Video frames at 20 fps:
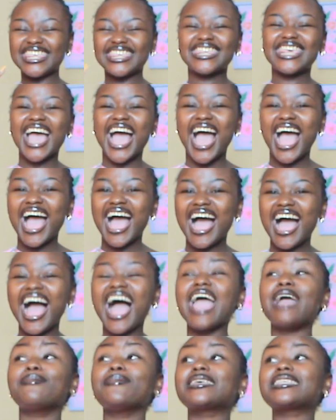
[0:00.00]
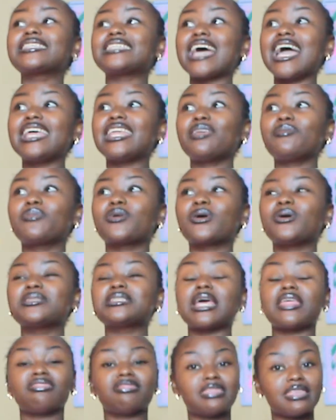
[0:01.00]
Yeah, I am excited because
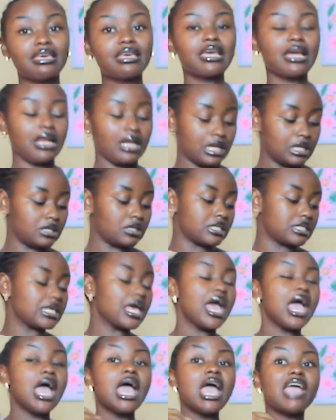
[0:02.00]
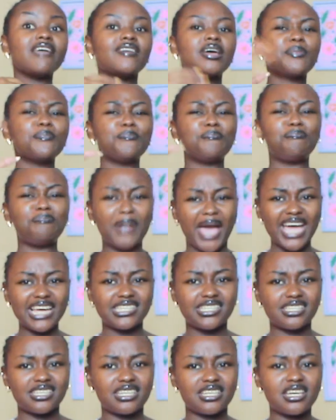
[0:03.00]
I think it looks even
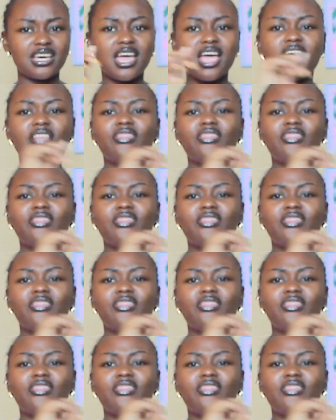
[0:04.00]
better